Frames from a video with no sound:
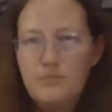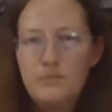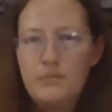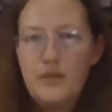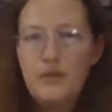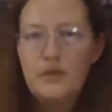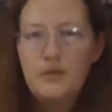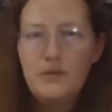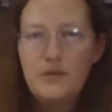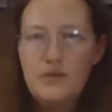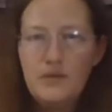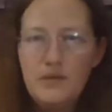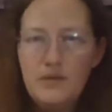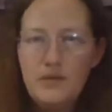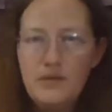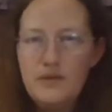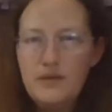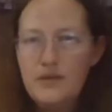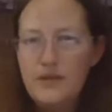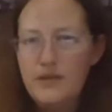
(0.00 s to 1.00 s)
bowl
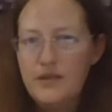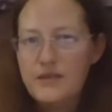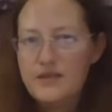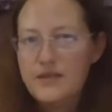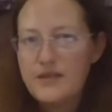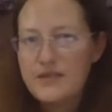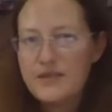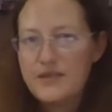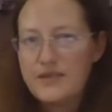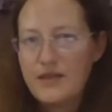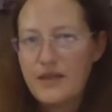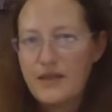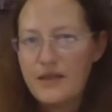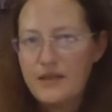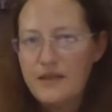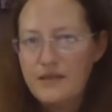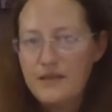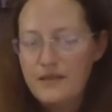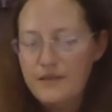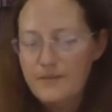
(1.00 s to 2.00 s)
on this
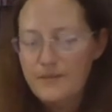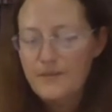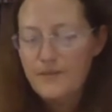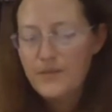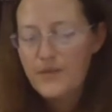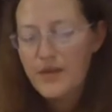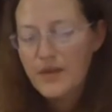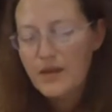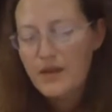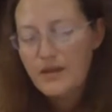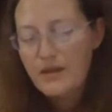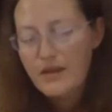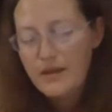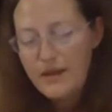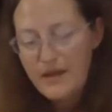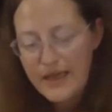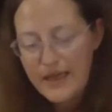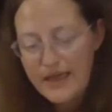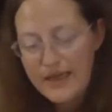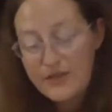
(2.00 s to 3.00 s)
side.
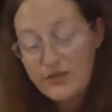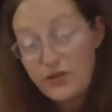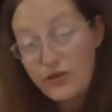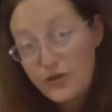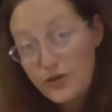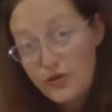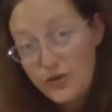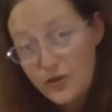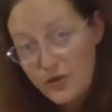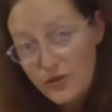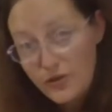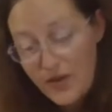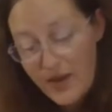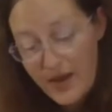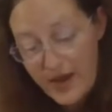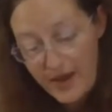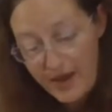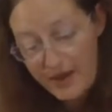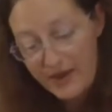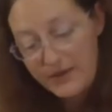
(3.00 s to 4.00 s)
And to do
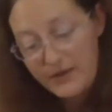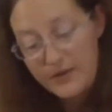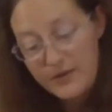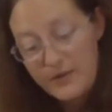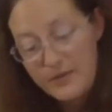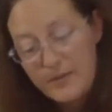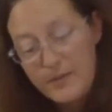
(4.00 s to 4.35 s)
that,